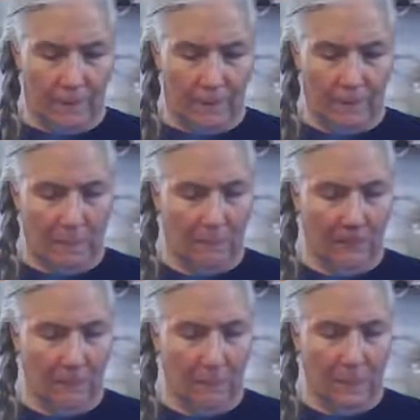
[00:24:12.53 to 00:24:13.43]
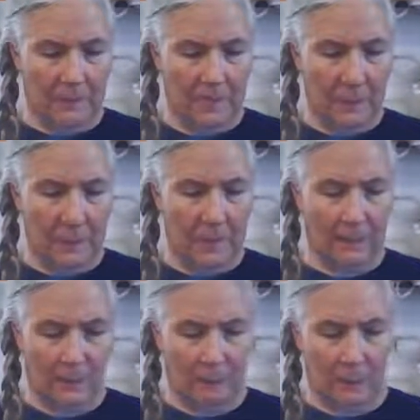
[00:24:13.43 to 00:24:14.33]
Let me be very
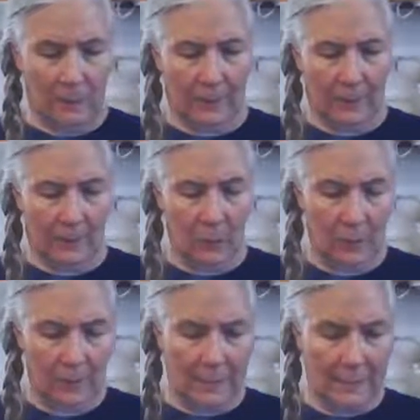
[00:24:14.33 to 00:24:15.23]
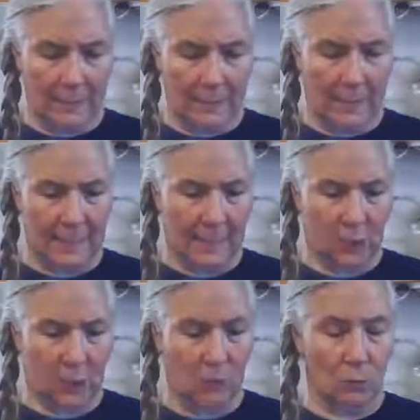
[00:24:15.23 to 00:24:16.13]
clear about that. You can easily take your
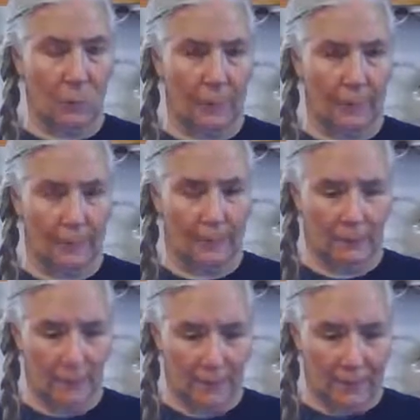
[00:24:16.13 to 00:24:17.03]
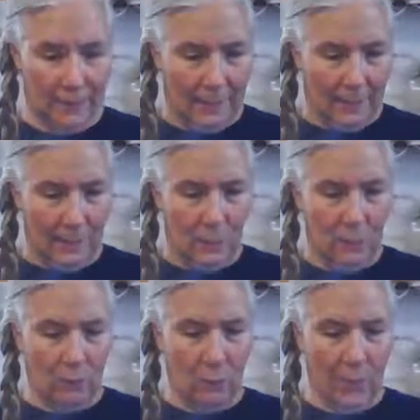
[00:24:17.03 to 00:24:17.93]
own Kool-Aid here, and you
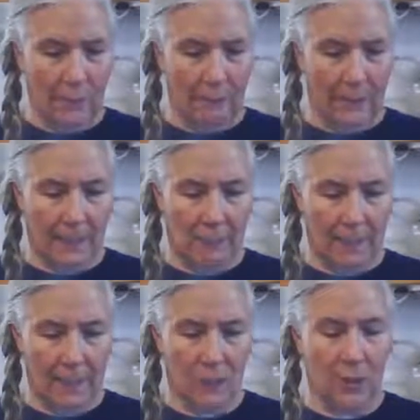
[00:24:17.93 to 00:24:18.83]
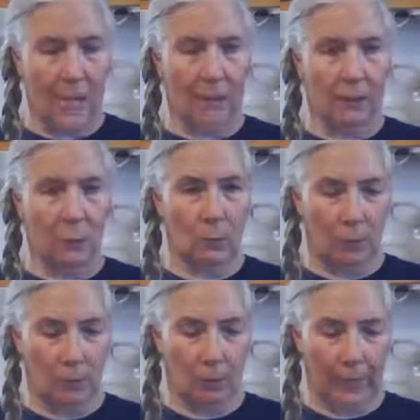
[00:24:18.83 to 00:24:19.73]
can wind up on a ranch in Antelope,
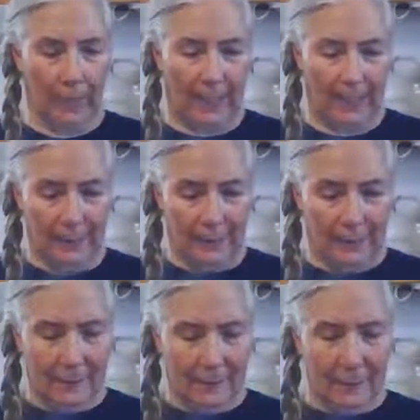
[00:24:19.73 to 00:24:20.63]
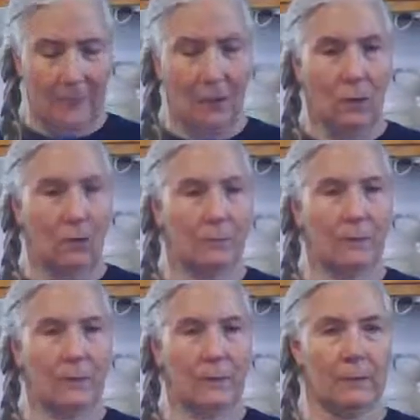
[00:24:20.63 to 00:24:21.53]
Oregon. Oh,
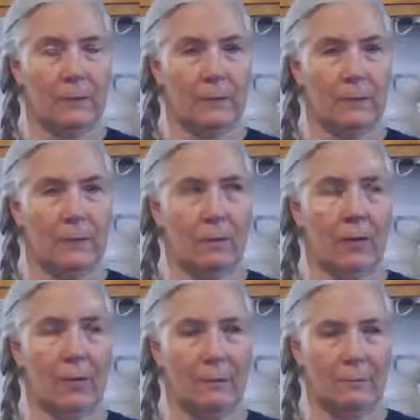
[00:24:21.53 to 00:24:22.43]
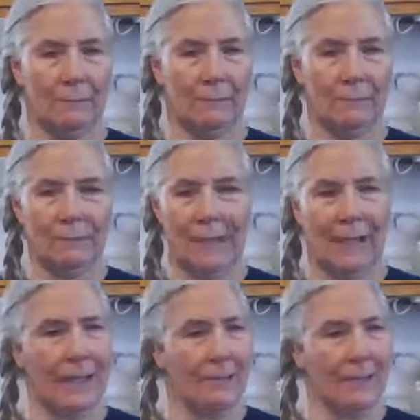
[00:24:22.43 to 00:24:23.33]
that's right, Oregon.
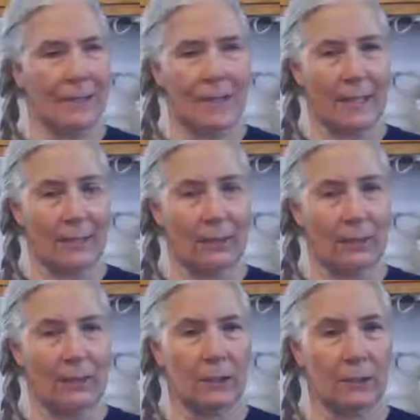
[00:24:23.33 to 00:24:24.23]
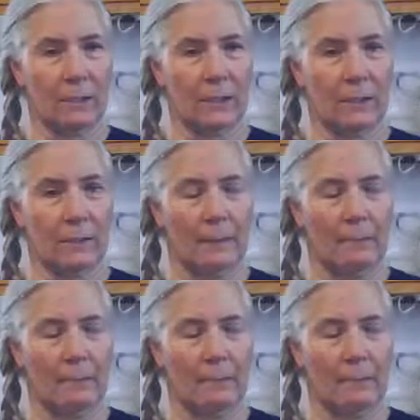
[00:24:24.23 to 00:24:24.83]
I have to say that correctly, or my